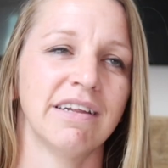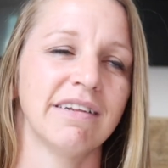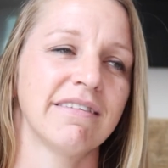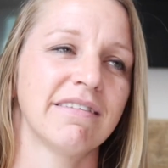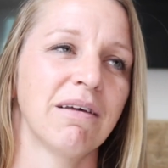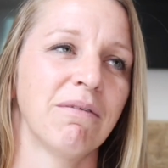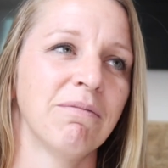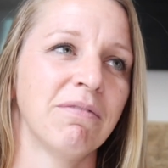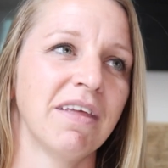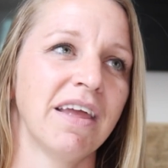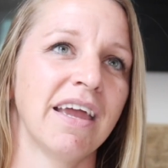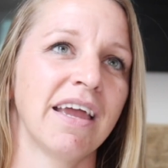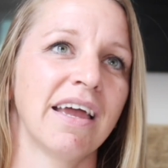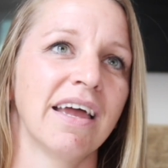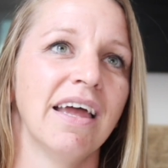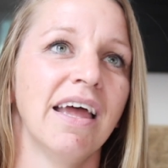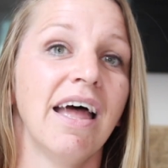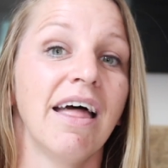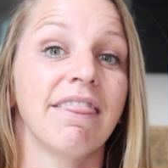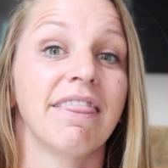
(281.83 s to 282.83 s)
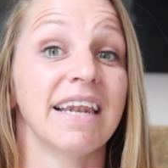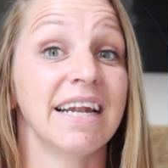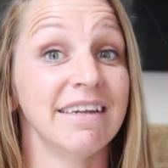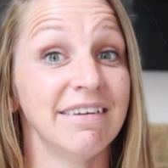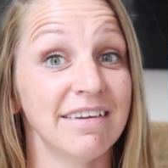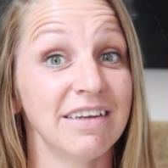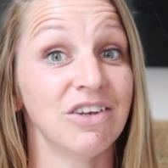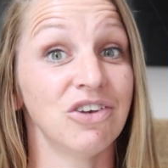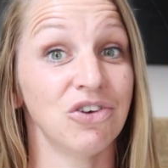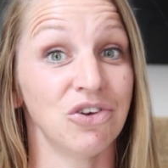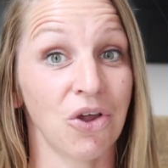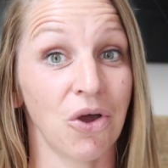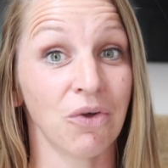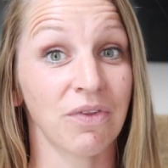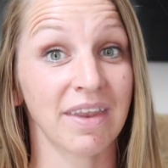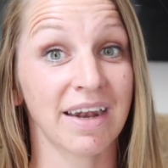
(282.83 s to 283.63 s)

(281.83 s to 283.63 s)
It's something that I didn't know